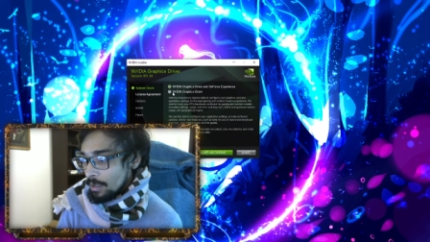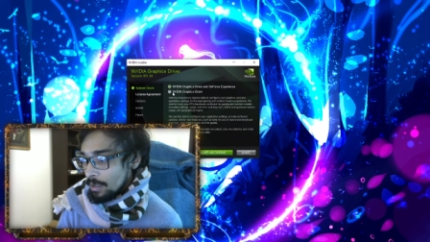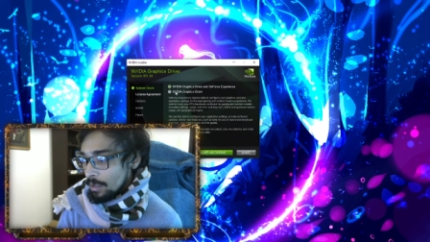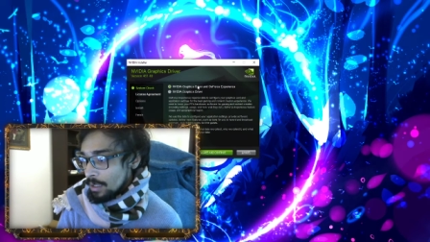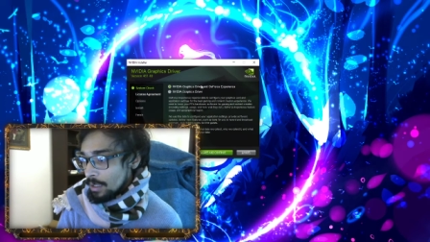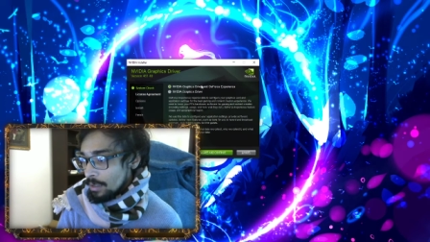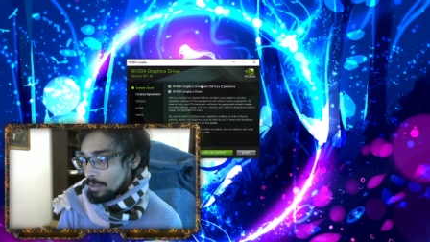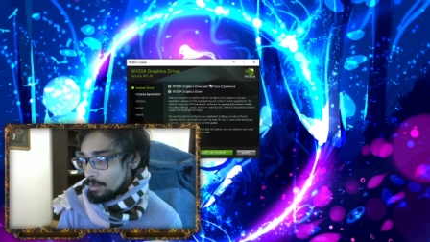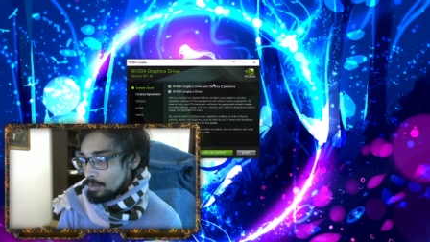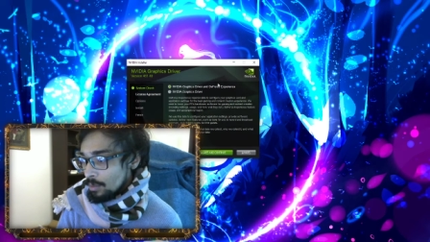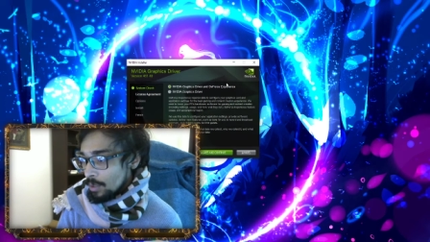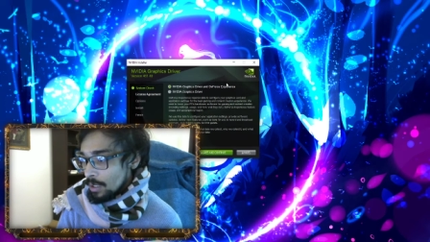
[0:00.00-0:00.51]
You,
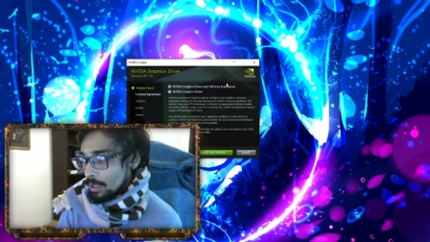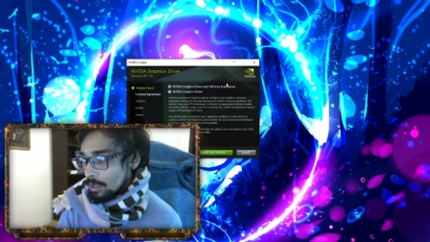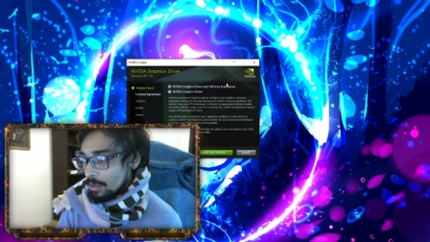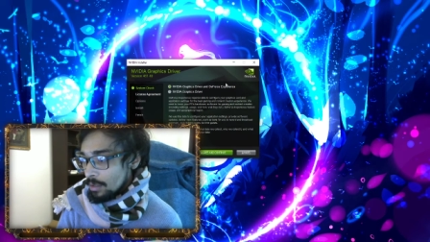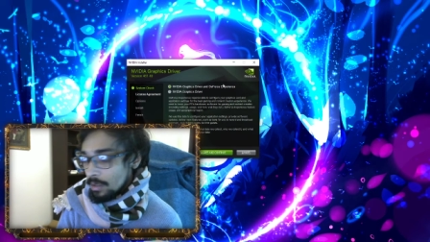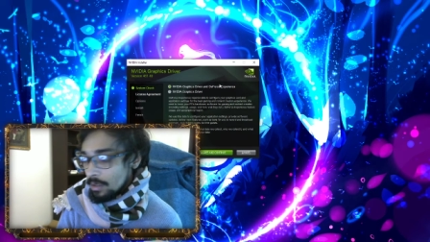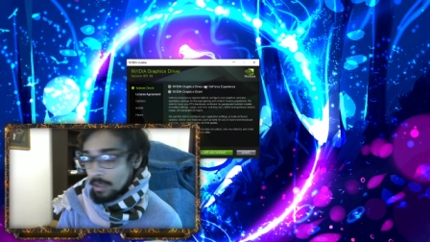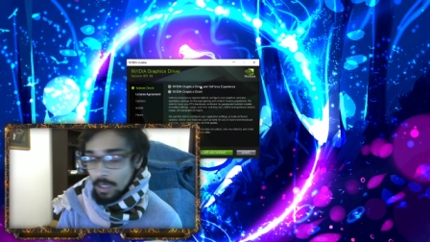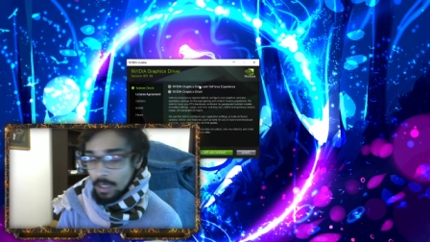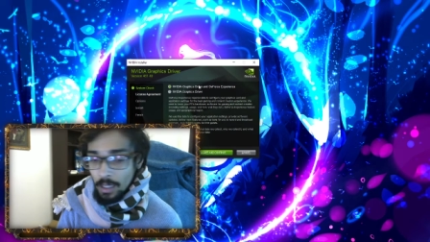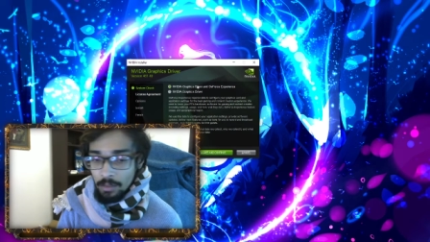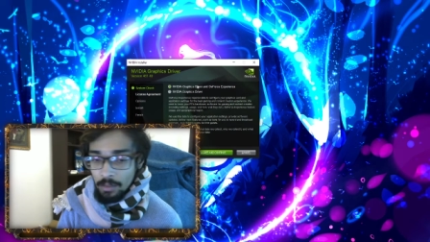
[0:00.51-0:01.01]
you want to
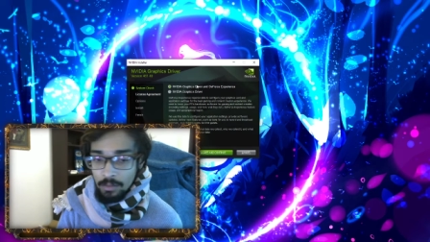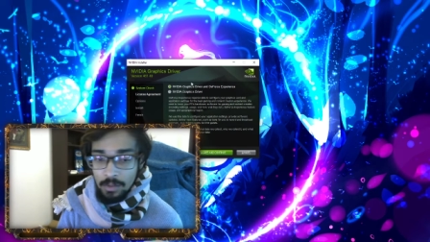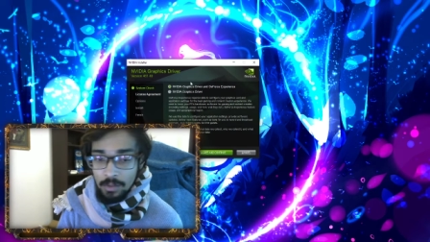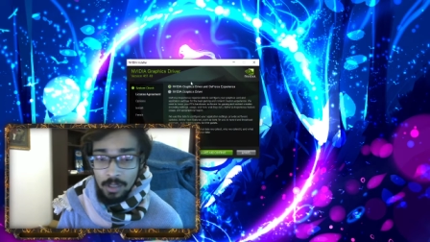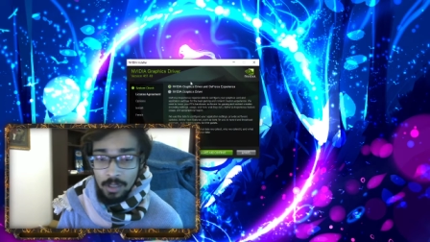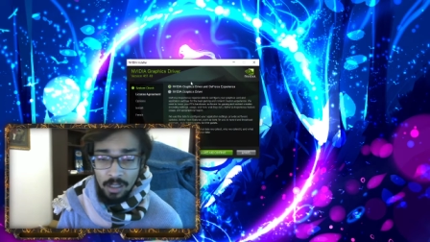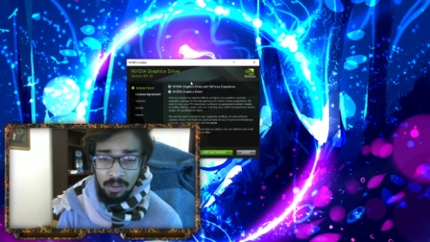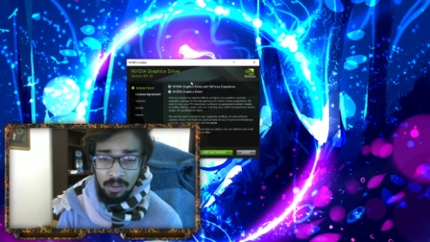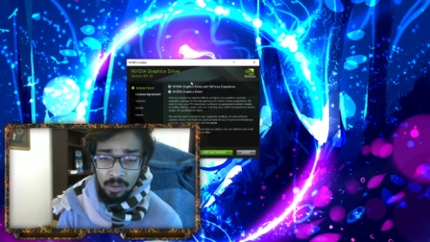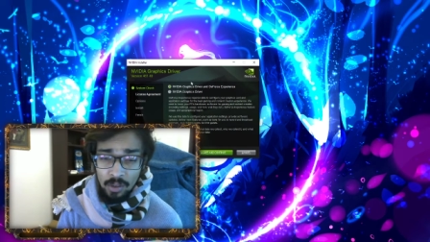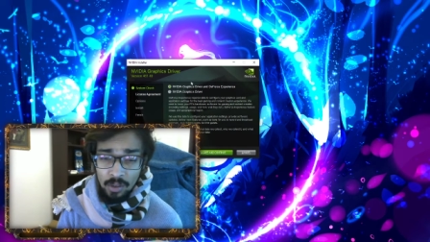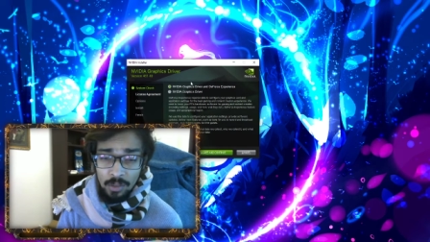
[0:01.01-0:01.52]

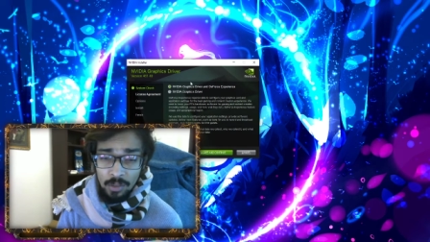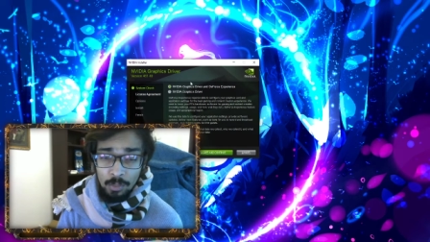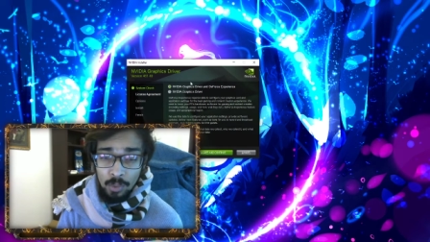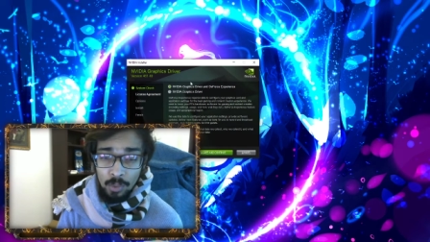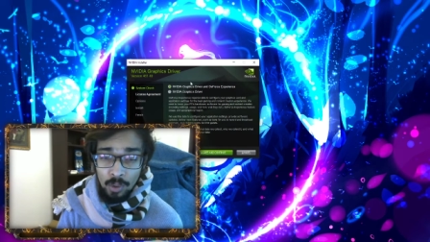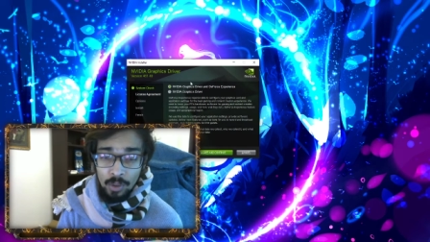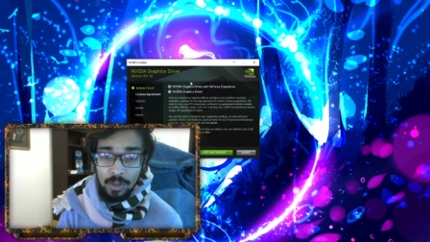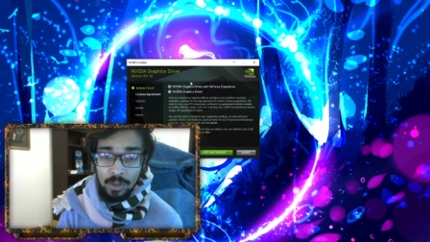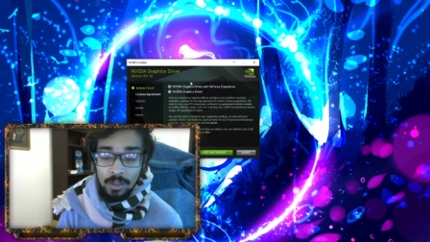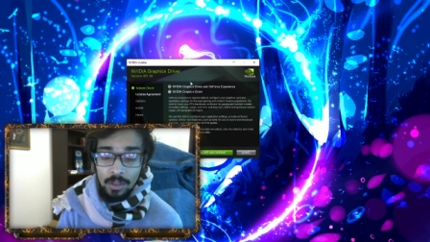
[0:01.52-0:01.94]
download both.